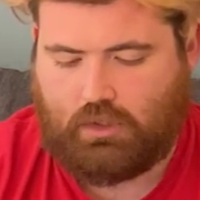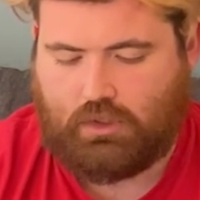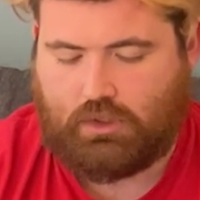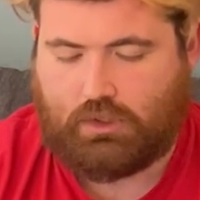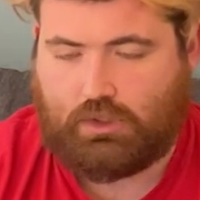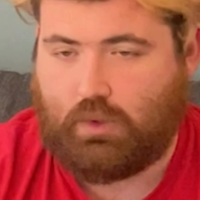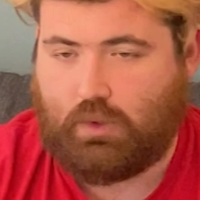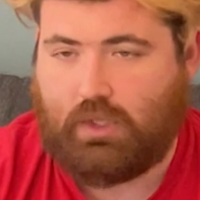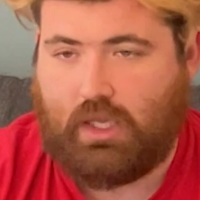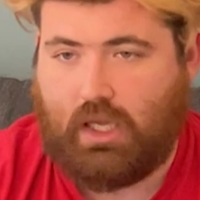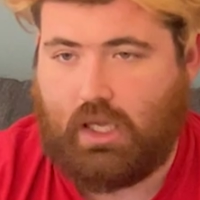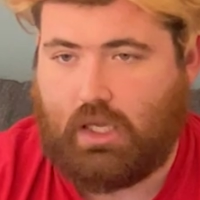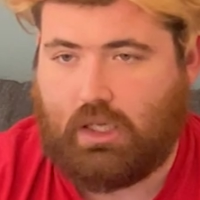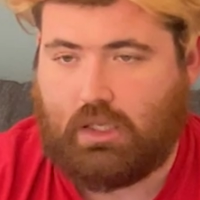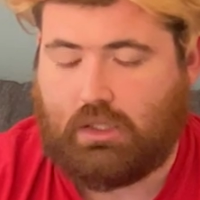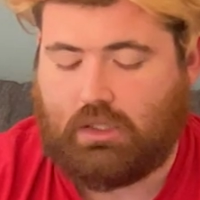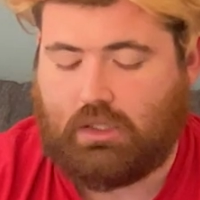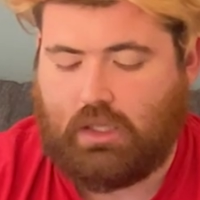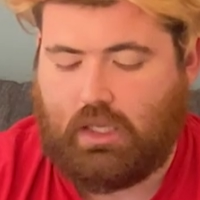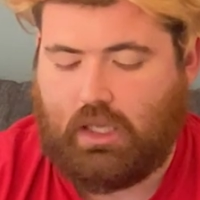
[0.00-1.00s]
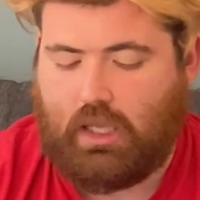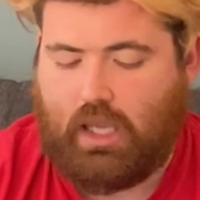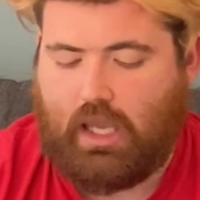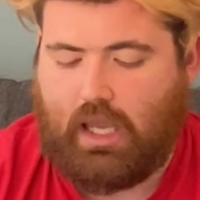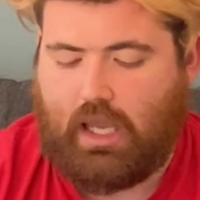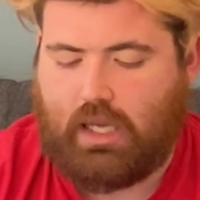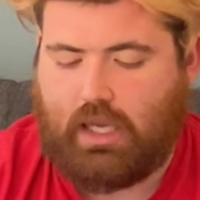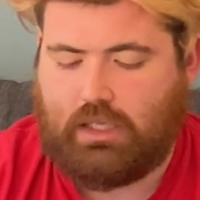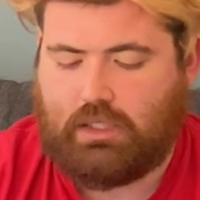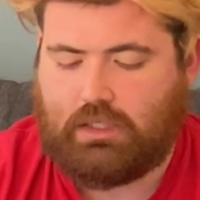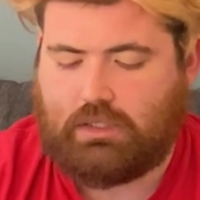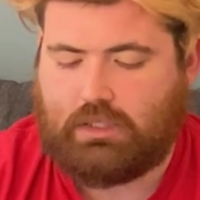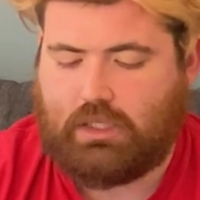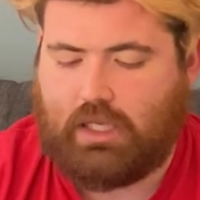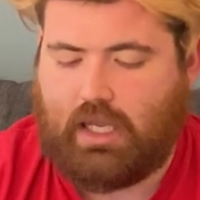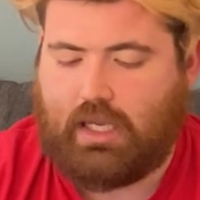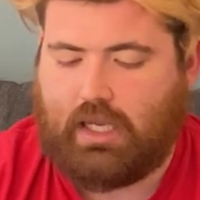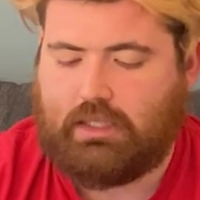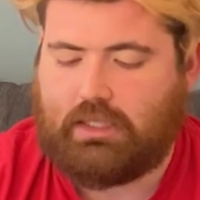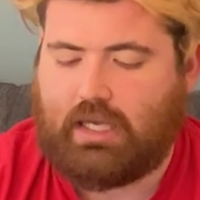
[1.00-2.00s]
So yeah, and
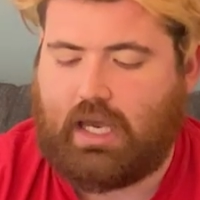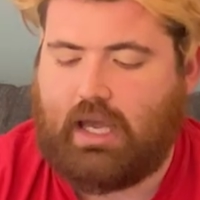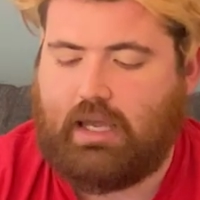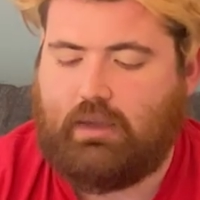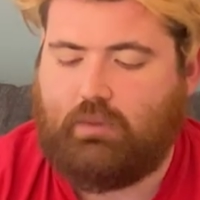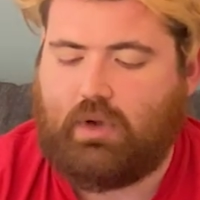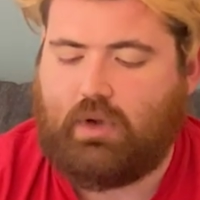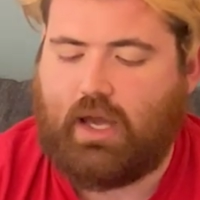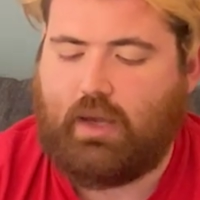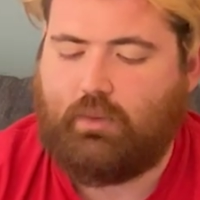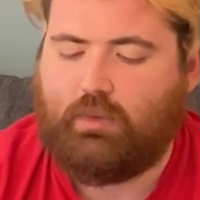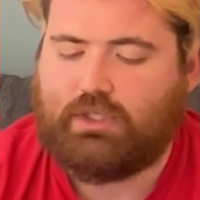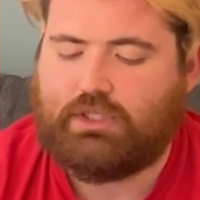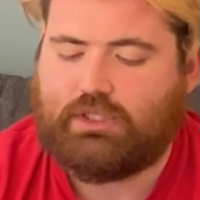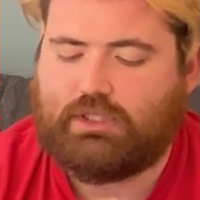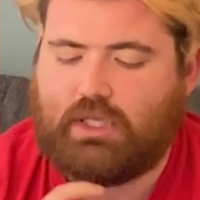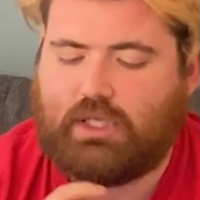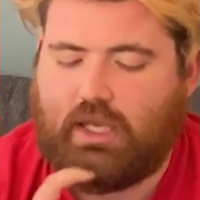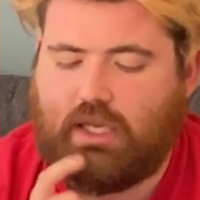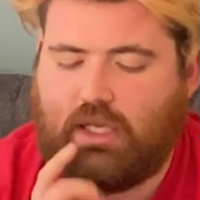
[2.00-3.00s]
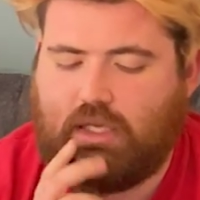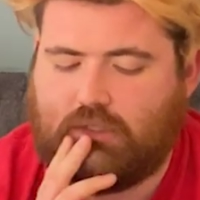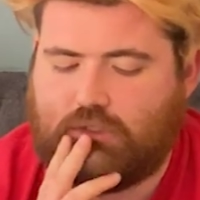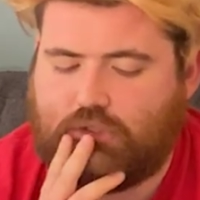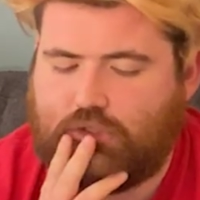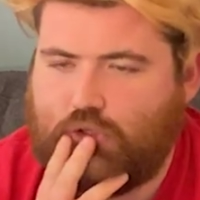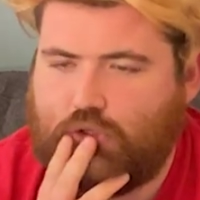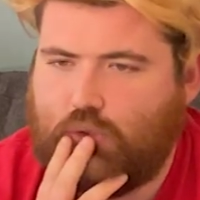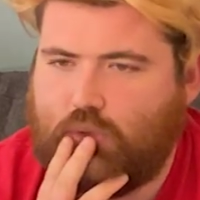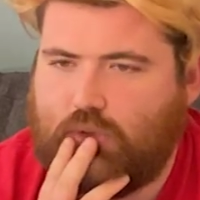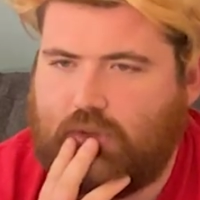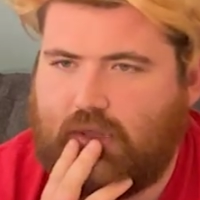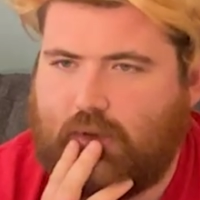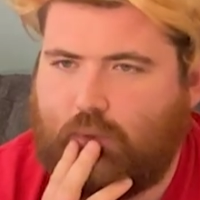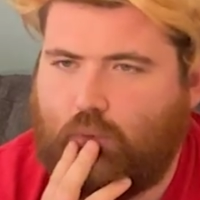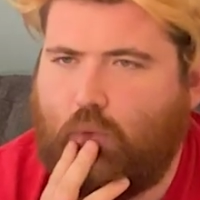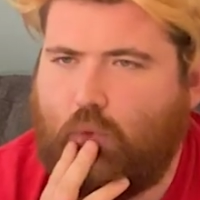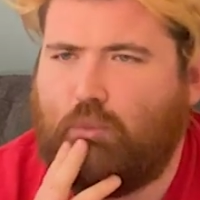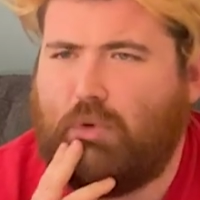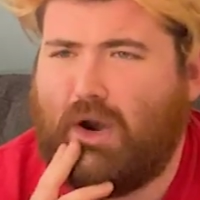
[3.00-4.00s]
and I I would say too
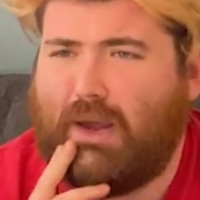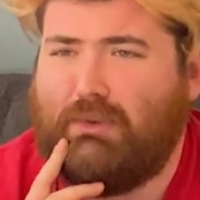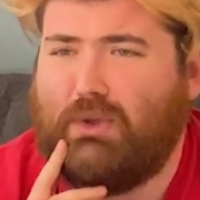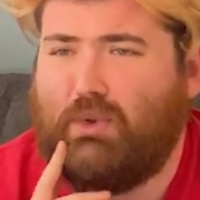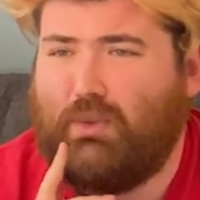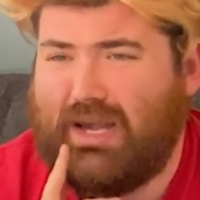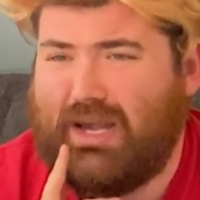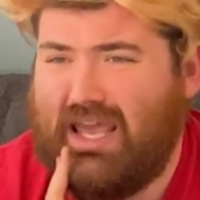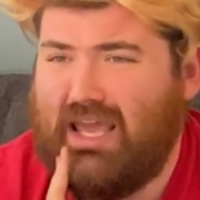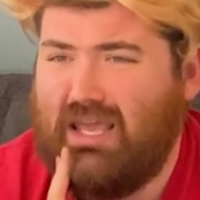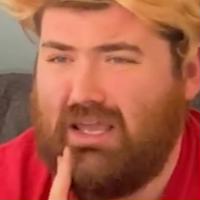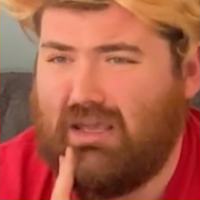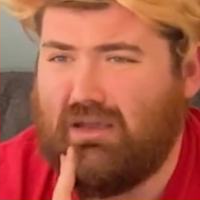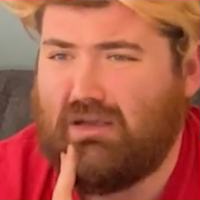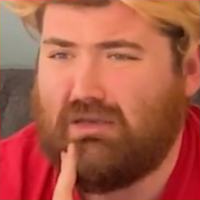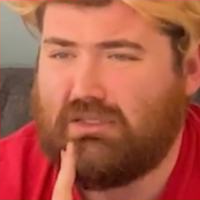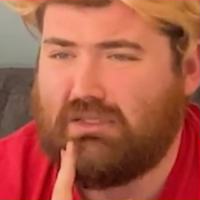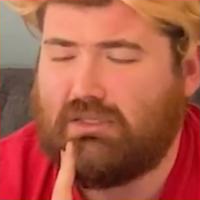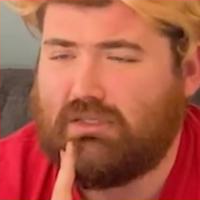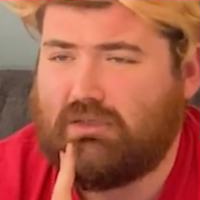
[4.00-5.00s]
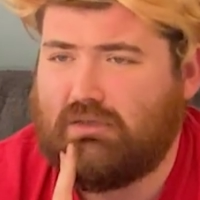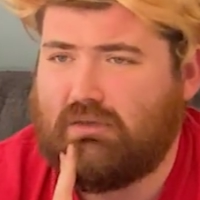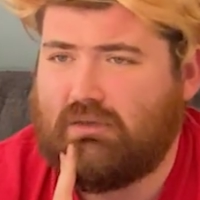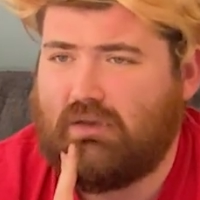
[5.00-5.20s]
that we'll probably win eight years